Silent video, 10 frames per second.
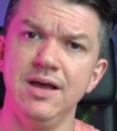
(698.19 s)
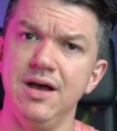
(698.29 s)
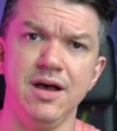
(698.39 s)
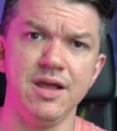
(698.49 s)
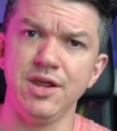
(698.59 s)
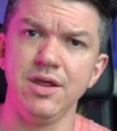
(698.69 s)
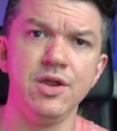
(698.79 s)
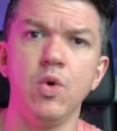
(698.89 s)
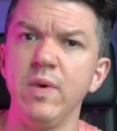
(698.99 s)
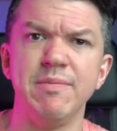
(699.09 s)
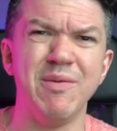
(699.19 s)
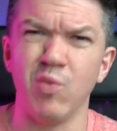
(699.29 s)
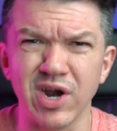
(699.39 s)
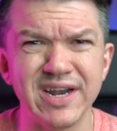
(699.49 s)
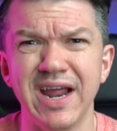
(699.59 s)
Uh, you know, we've been
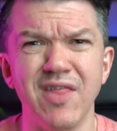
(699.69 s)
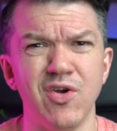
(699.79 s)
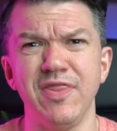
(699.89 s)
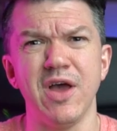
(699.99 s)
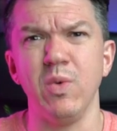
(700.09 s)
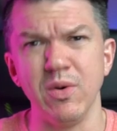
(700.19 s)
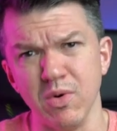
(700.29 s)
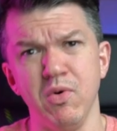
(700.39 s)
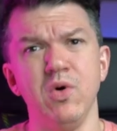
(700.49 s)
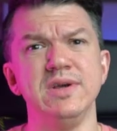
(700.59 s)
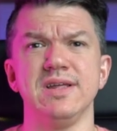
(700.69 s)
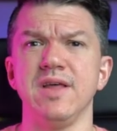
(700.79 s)
working together. I thought we were boys.